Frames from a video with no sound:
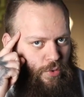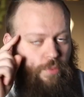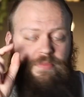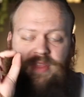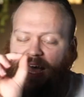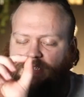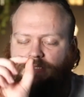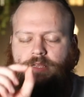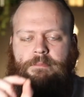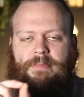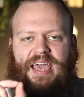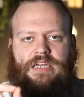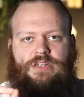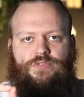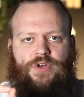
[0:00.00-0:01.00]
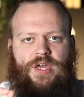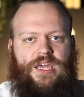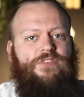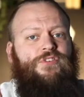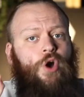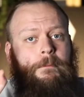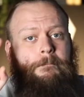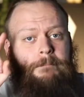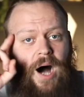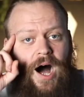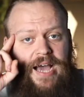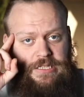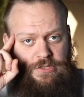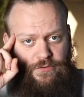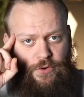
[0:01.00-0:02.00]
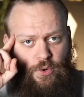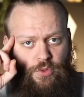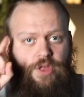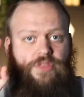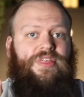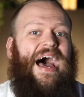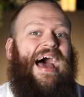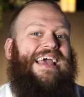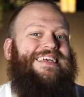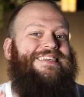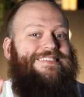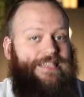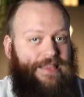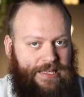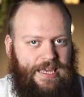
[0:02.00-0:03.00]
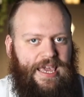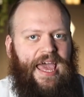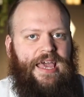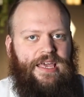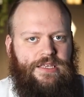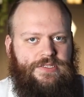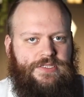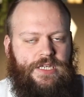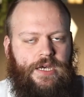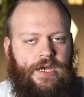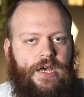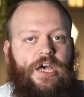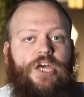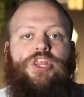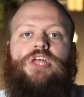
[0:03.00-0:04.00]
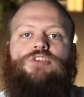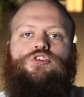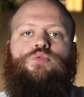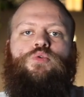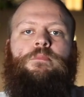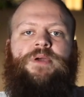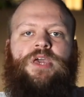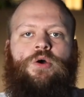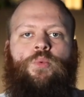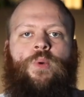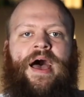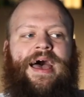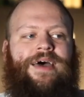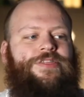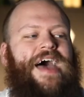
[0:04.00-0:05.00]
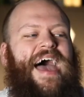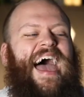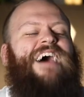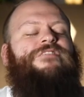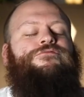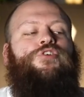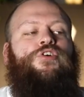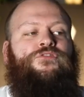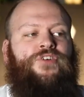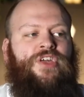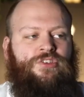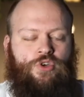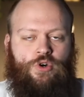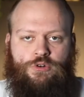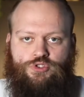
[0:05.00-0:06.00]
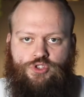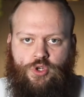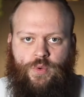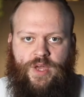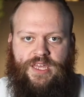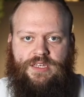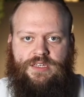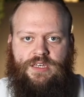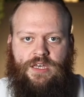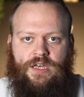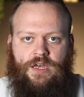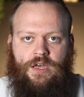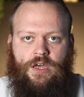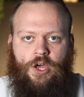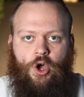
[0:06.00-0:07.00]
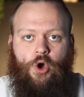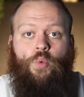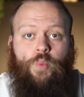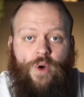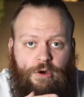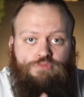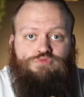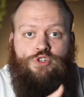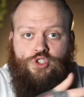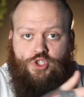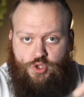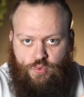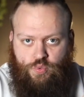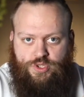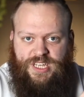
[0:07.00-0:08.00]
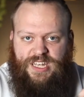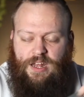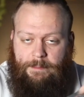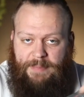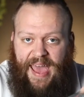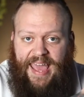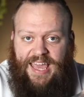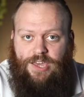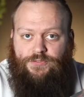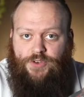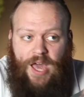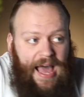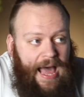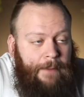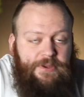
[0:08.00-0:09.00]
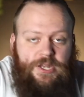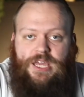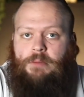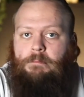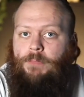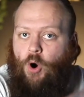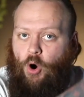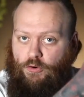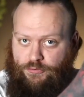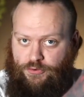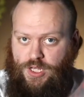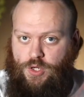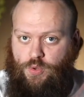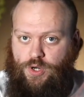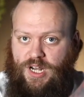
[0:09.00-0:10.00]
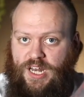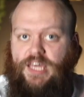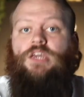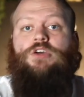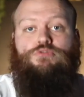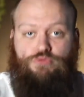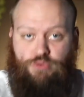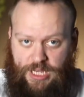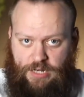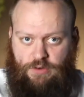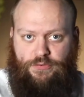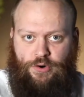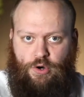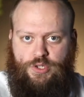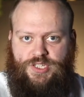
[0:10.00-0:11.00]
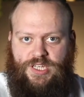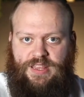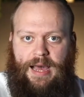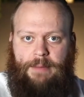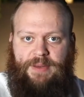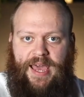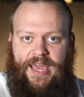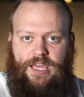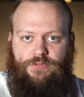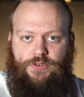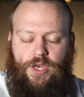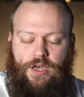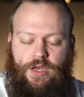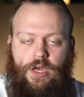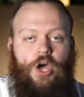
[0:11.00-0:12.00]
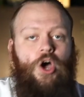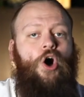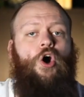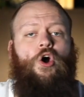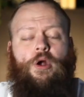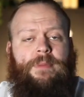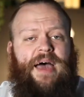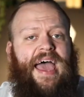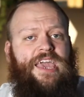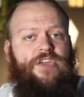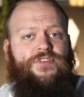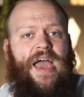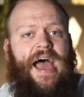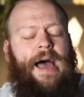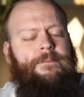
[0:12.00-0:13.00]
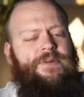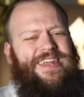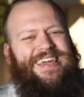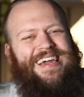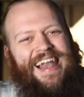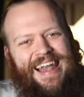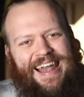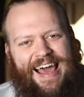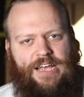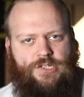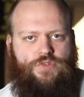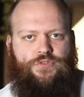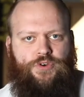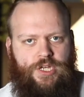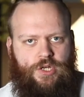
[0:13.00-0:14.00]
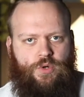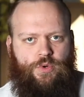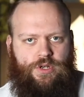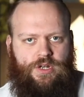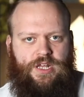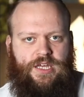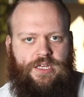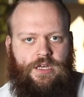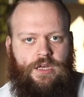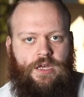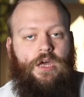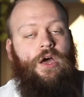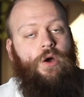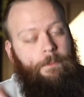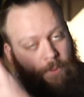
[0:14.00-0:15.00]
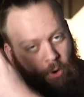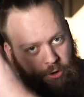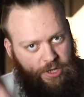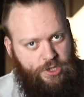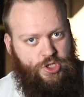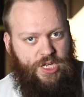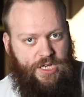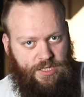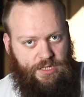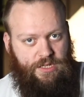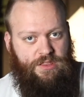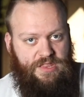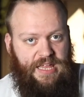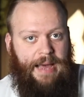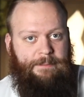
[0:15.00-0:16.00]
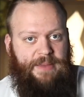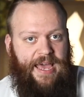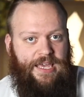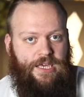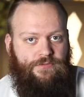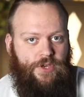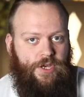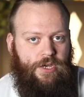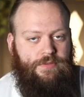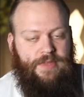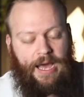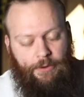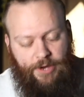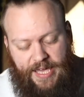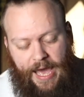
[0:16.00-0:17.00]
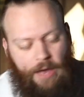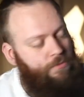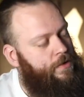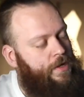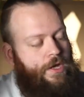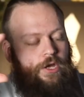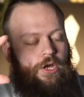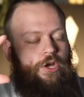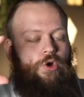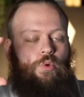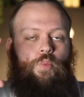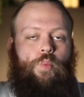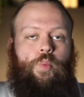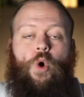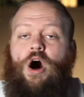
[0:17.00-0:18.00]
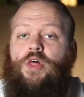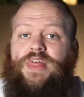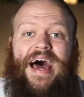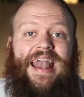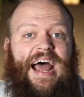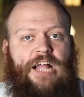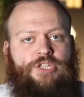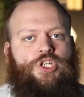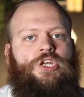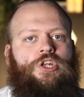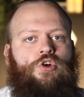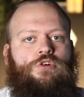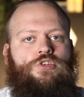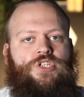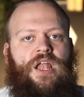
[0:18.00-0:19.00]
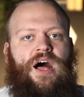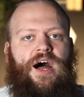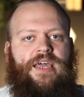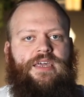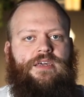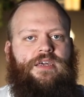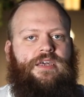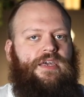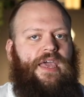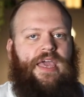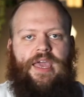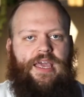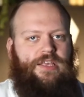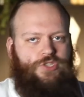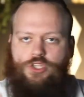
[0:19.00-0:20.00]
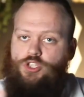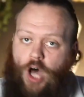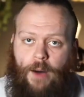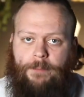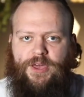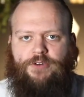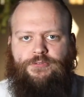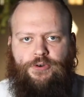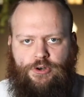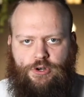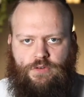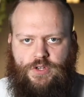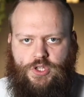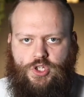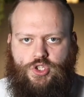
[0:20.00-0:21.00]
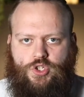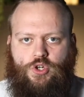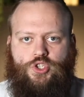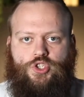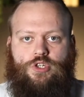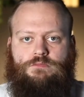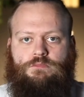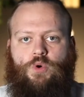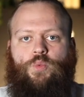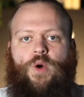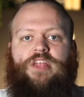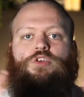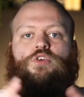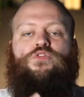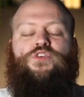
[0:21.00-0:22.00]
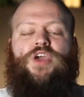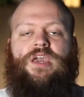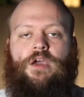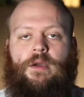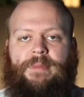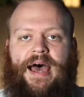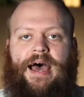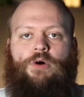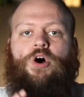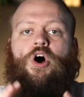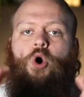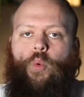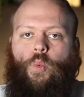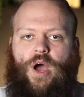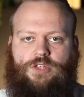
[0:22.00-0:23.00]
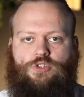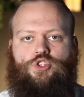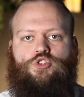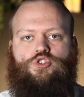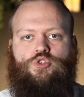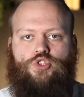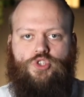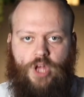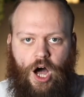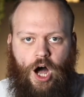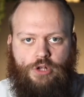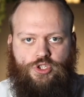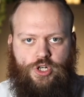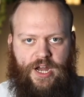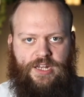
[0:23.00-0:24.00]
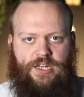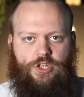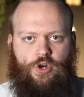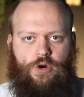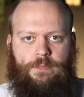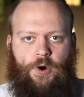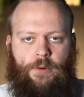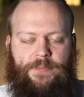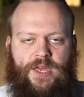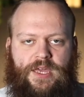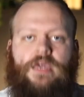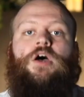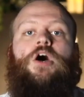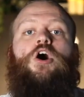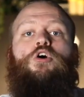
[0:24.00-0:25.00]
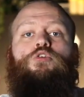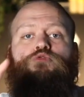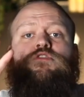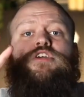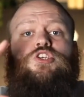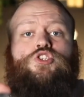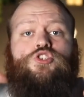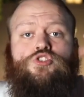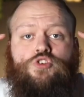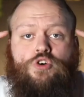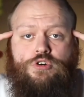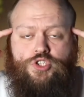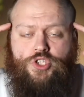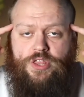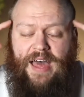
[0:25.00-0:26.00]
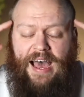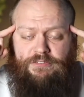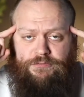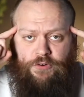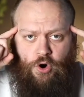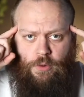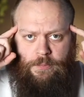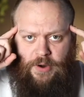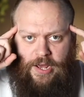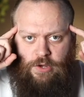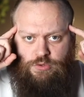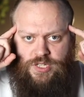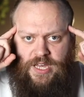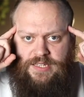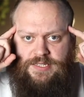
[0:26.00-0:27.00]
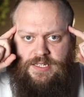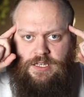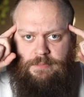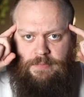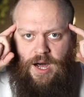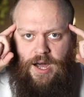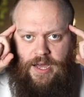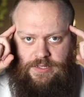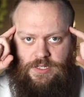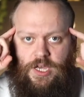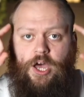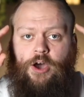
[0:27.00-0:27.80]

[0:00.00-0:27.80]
that's the main thing. If you're mindful that that is the case, then you will be aware that everything you're doing will result in a behaviour happening more frequently, reinforcing that behaviour, or a behaviour happening less frequently, punishing that behaviour. Now again, what that actually looks like is a topic for another discussion, but when you think about when should you start training your puppy, restructure that thought process in your mind and